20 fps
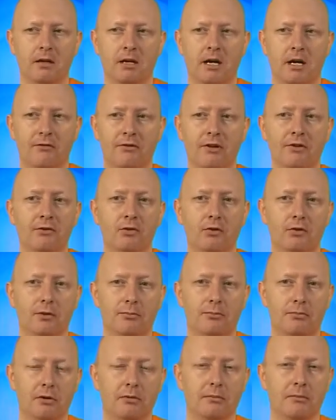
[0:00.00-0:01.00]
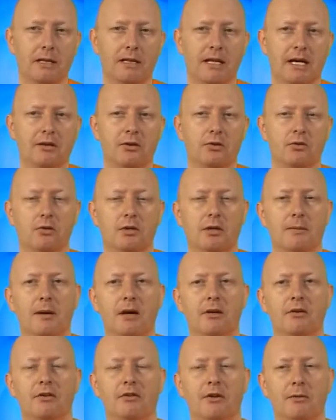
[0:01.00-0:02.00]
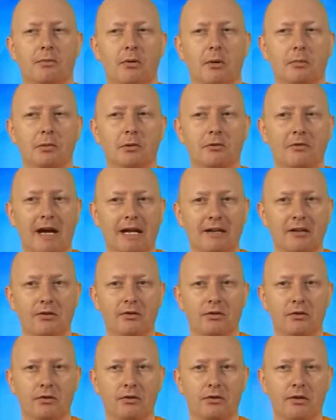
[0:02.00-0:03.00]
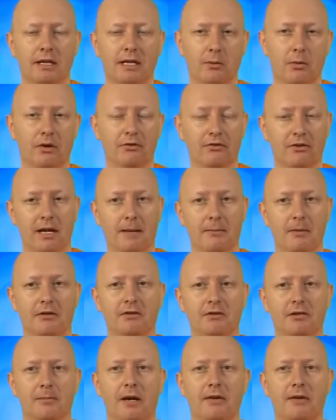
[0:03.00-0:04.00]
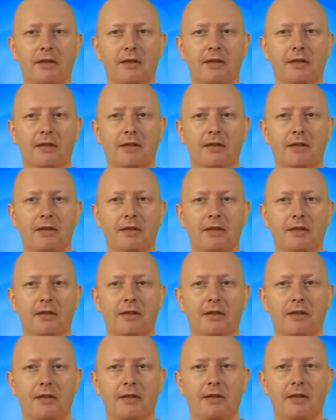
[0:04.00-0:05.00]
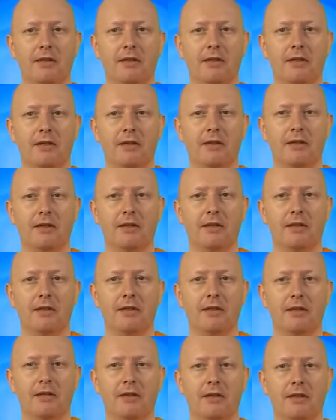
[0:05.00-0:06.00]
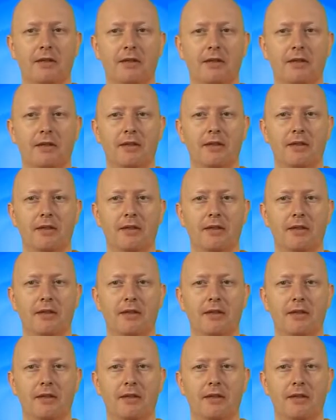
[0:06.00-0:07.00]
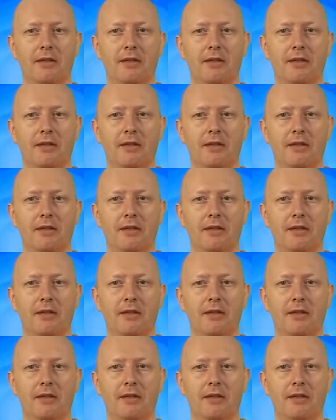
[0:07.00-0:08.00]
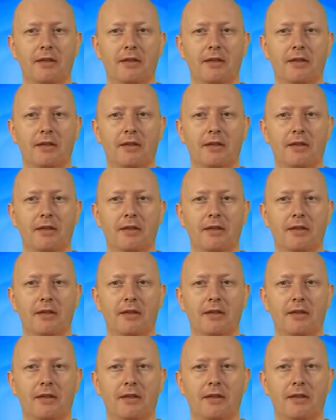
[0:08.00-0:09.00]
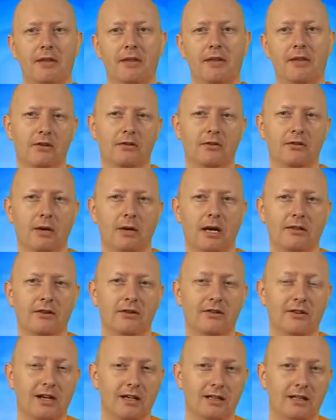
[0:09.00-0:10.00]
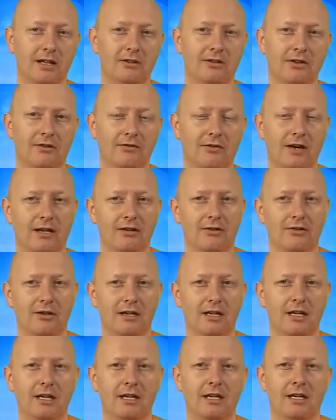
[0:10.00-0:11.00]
A fifth sort of problem I'd like to talk about is the problem of attitude, and I won't say much about that because we've already heard the story about the Chinese woman who cried every day because of the sons who had the sunglasses factory